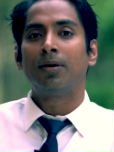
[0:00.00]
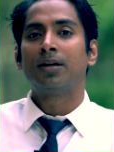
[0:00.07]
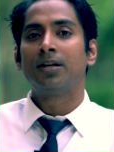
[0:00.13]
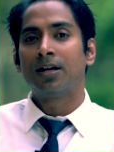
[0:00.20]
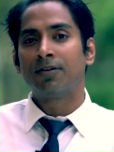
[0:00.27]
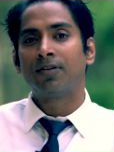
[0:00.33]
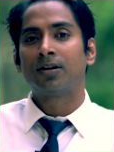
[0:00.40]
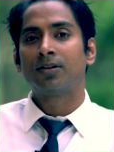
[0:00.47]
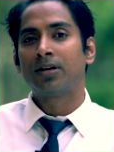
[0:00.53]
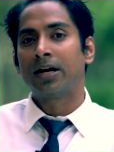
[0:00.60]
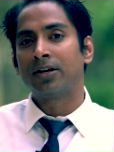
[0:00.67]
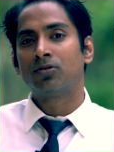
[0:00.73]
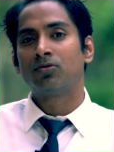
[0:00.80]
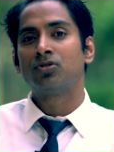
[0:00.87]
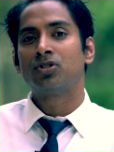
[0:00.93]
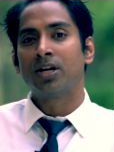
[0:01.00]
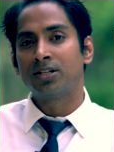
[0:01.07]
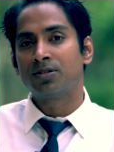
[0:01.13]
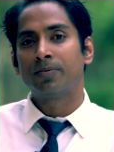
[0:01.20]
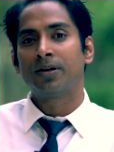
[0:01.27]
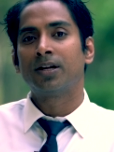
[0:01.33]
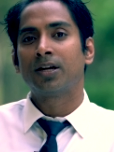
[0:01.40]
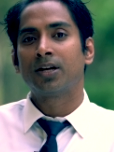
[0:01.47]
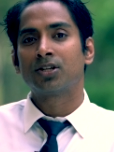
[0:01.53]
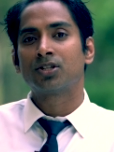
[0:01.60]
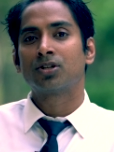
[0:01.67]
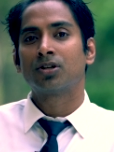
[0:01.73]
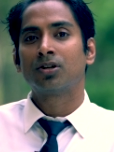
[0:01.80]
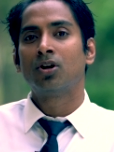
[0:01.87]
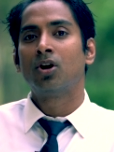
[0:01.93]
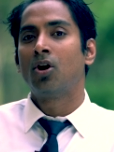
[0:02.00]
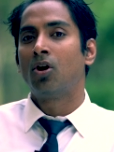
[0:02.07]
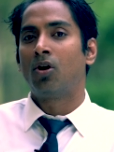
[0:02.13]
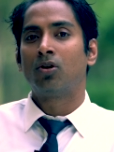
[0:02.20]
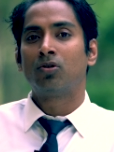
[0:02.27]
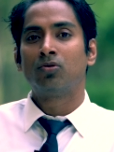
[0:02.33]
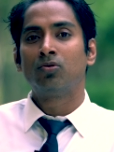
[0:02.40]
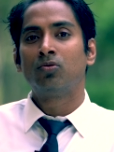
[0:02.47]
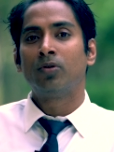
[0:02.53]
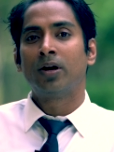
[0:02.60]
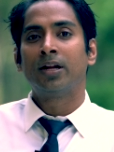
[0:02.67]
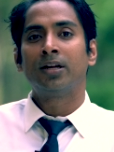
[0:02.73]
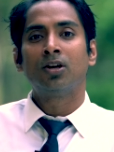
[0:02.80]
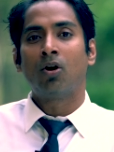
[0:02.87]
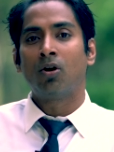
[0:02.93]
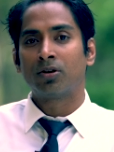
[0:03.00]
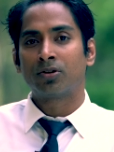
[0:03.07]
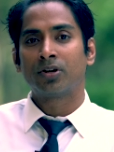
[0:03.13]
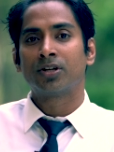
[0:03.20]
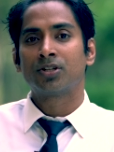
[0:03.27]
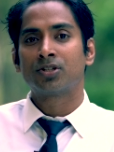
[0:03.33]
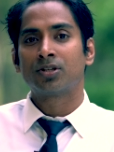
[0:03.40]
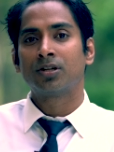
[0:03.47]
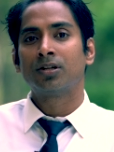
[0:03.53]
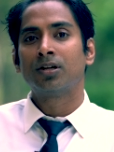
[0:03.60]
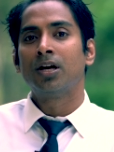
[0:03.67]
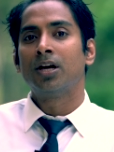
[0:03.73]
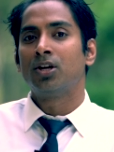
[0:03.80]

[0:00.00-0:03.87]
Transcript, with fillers: but never try to change medication or do any alteration